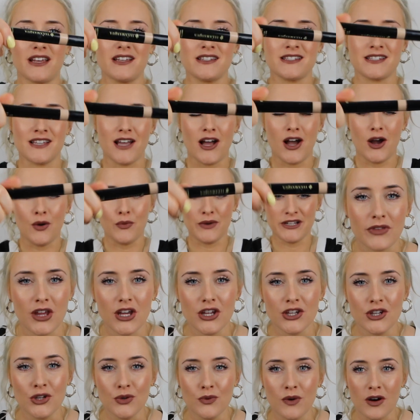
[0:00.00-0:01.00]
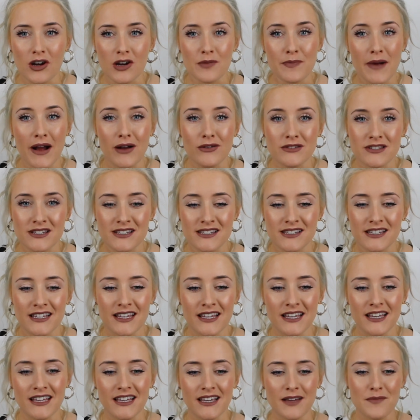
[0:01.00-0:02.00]
So you are about to
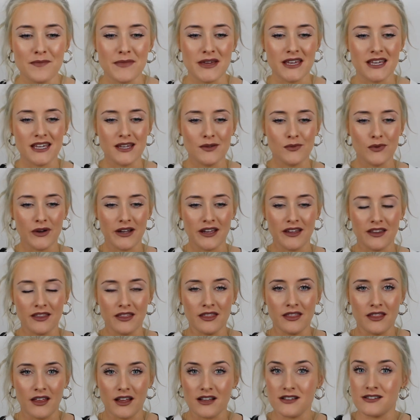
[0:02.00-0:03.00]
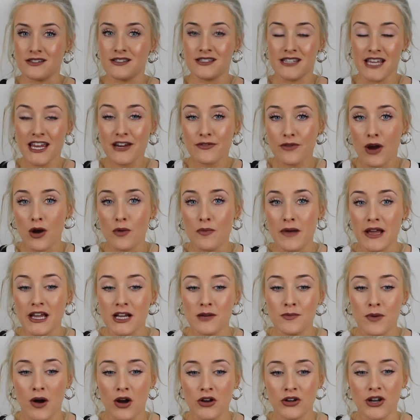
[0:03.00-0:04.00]
see me with zero
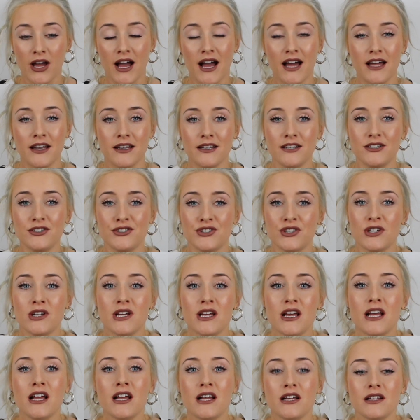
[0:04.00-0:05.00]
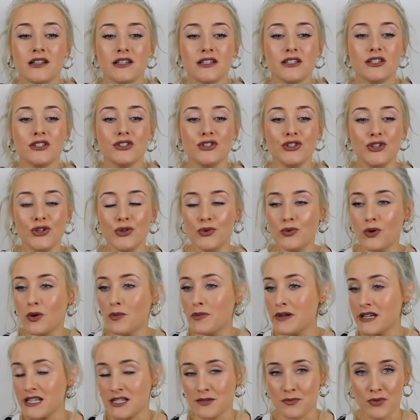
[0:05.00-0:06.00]
makeup on, and you will
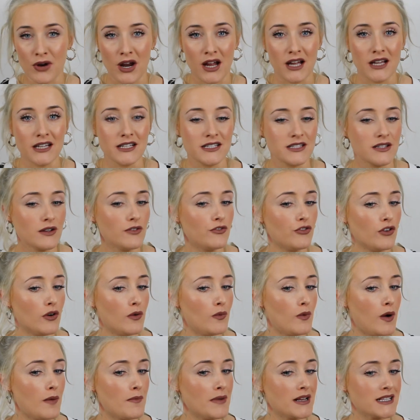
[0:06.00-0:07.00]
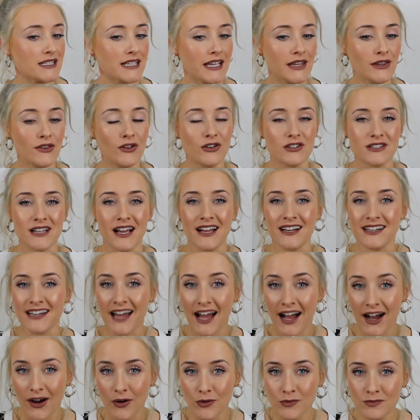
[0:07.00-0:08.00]
be surprised for what my skin looks like
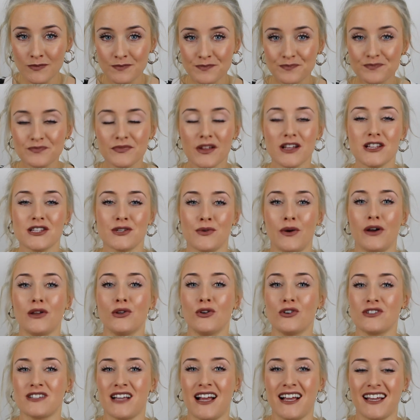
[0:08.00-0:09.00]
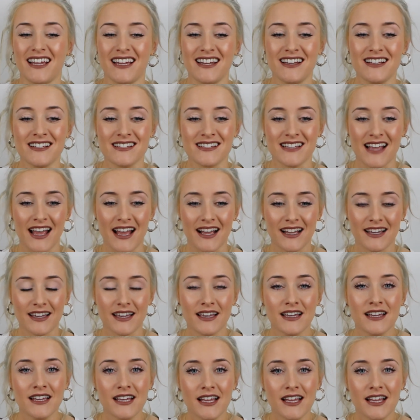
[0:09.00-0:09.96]
now to what it looks like in a sec.